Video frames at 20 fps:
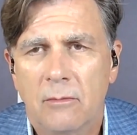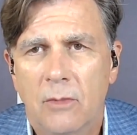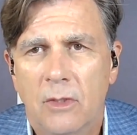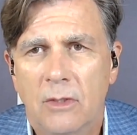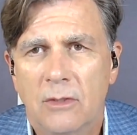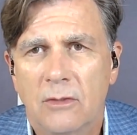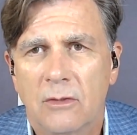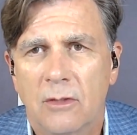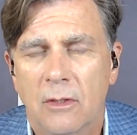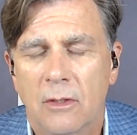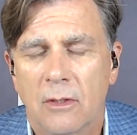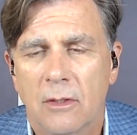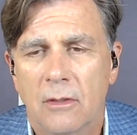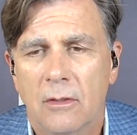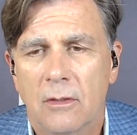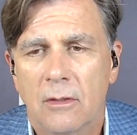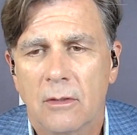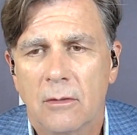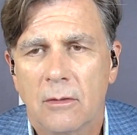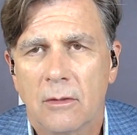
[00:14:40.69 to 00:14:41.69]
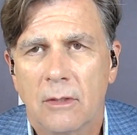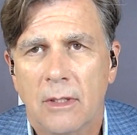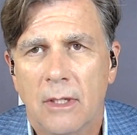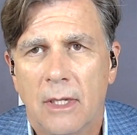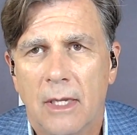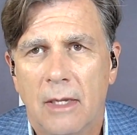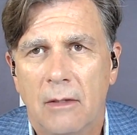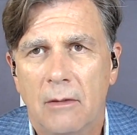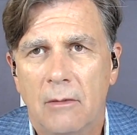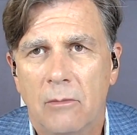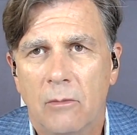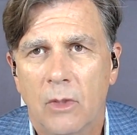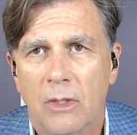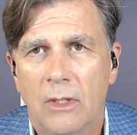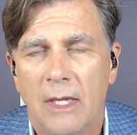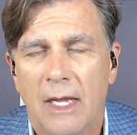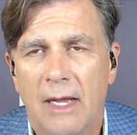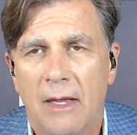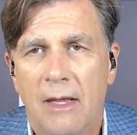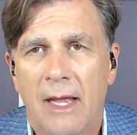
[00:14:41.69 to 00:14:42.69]
What's the
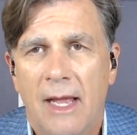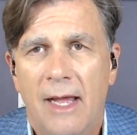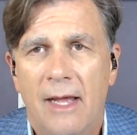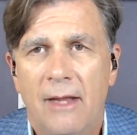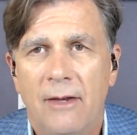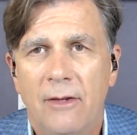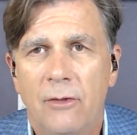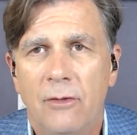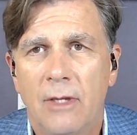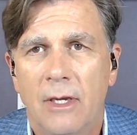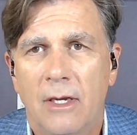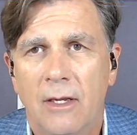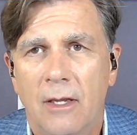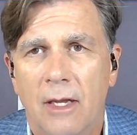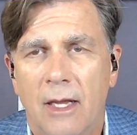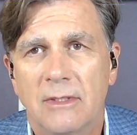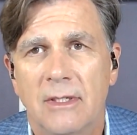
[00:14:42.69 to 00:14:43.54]
how do you guys